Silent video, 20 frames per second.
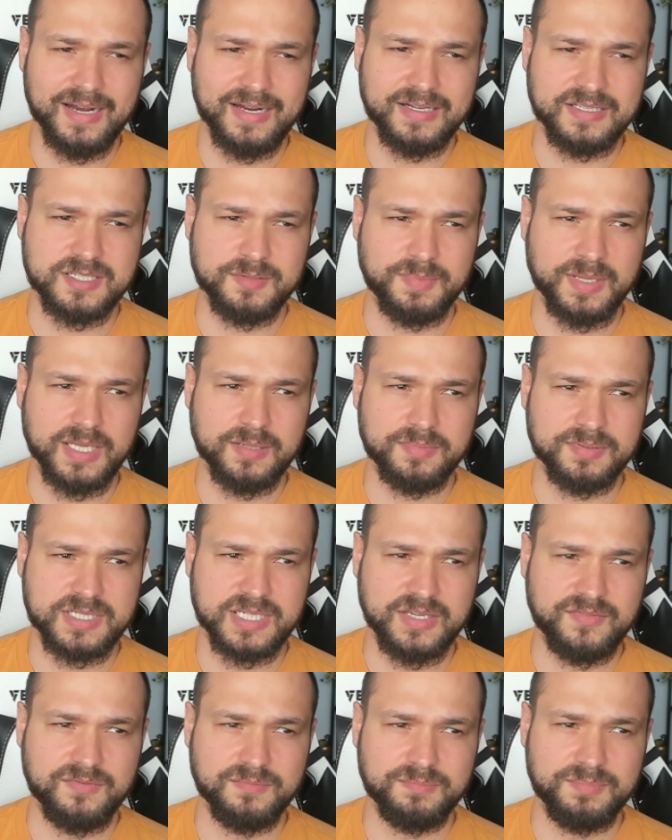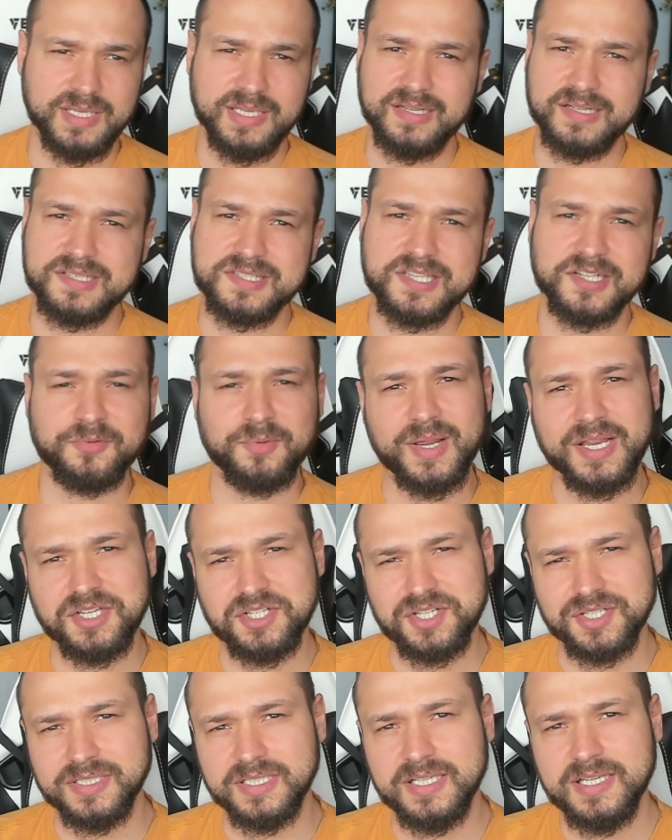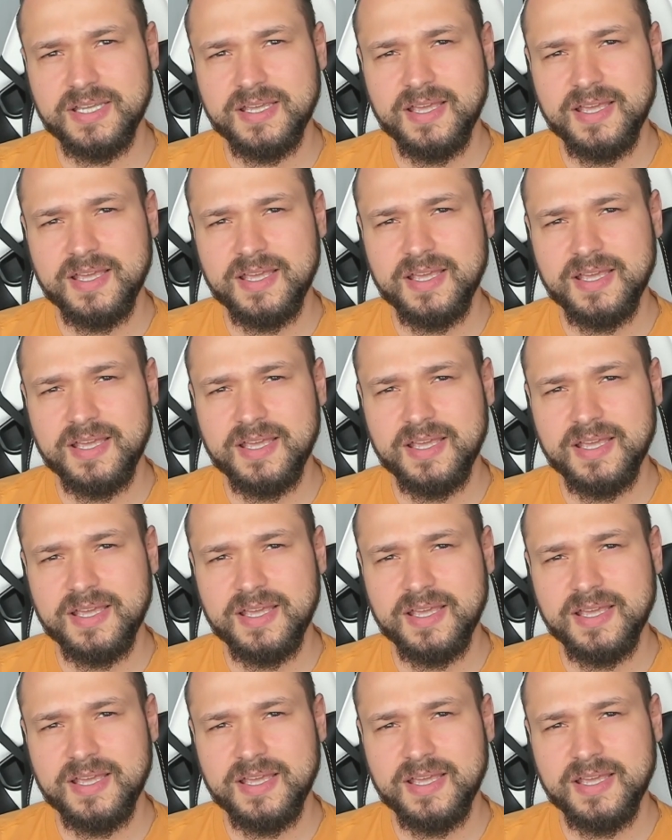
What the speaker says: to be able to even be in consideration.